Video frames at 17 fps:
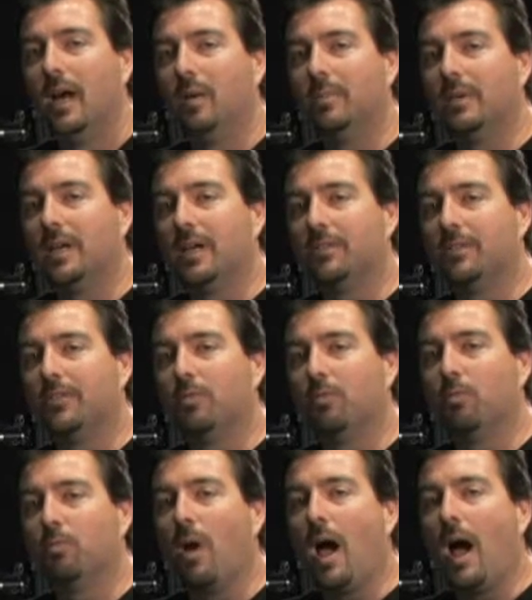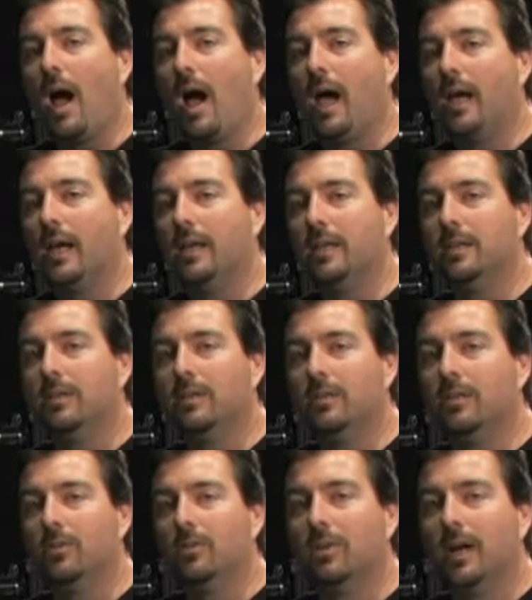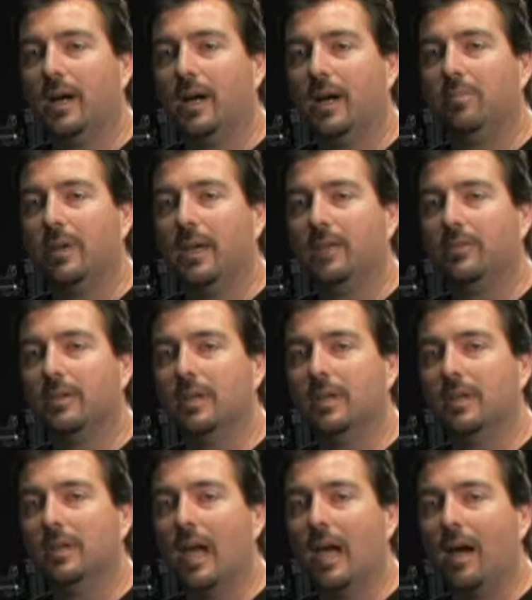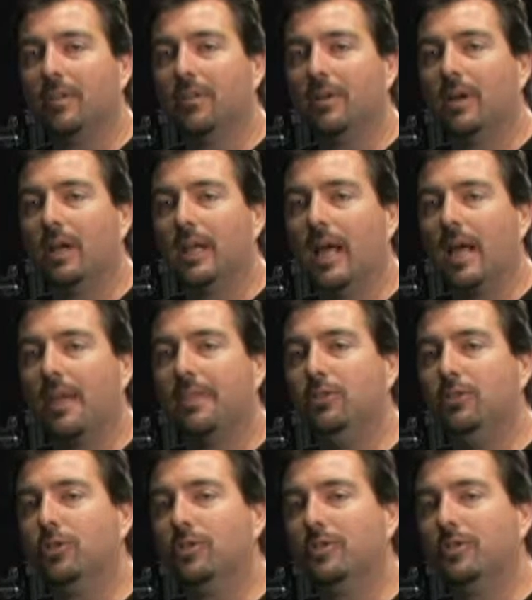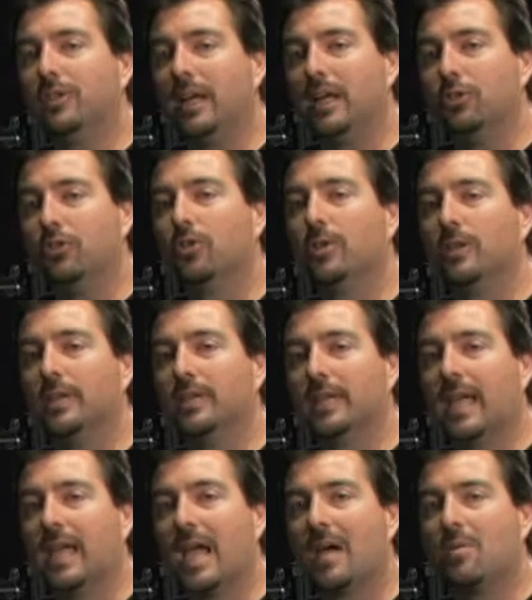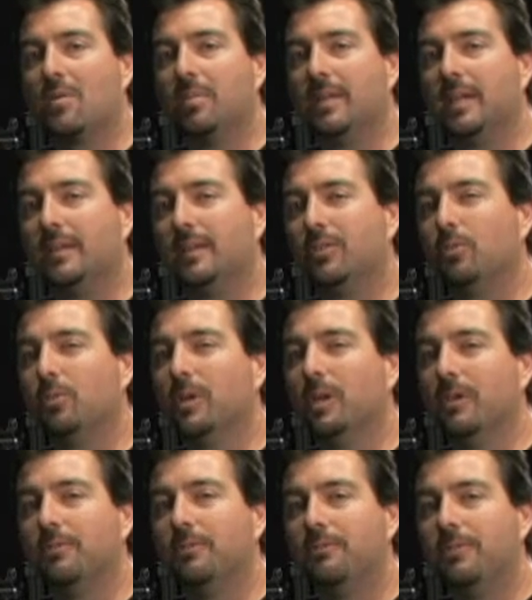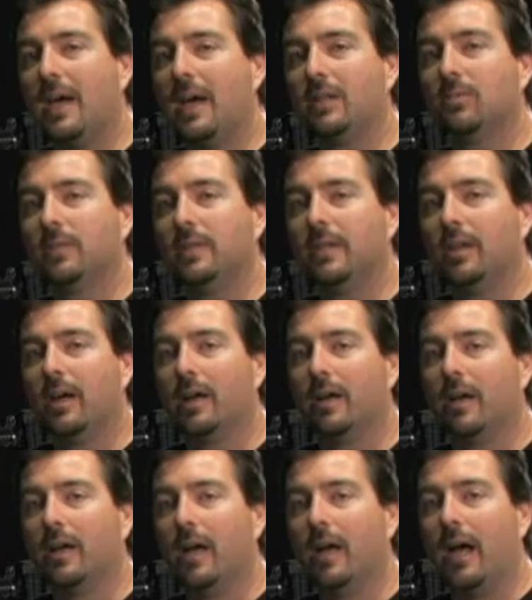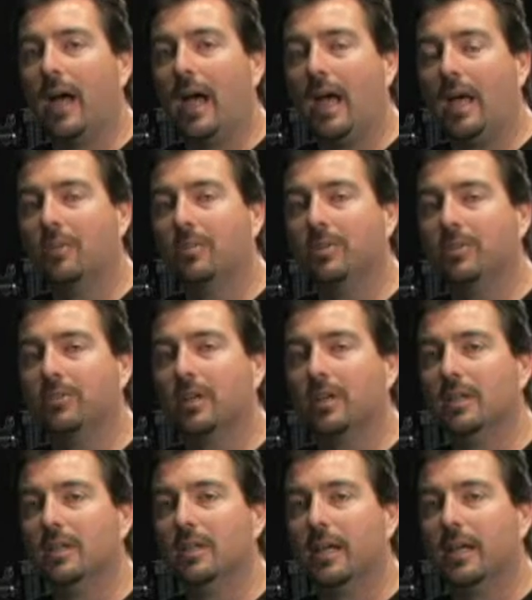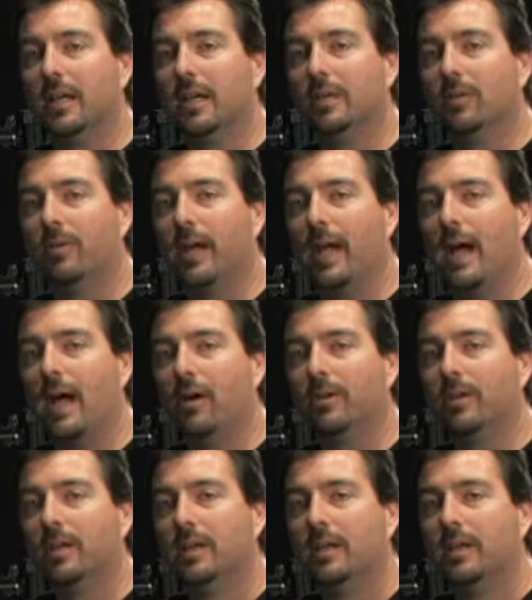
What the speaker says: Because it's raw, you basically have a lot of things you can set internally in the camera, but that doesn't really affect what the image is going to look like on the way out.